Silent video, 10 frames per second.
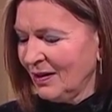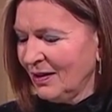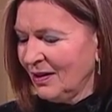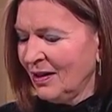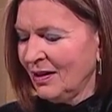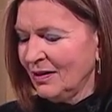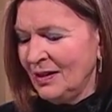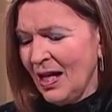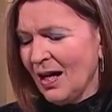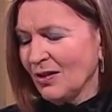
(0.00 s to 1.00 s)
Uh,
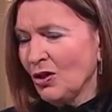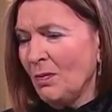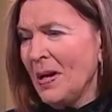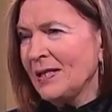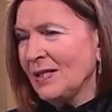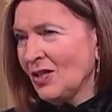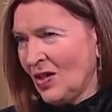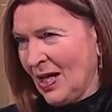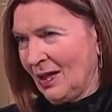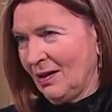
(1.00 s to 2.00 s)
Yeah, so it makes us
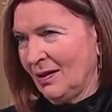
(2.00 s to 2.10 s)
think.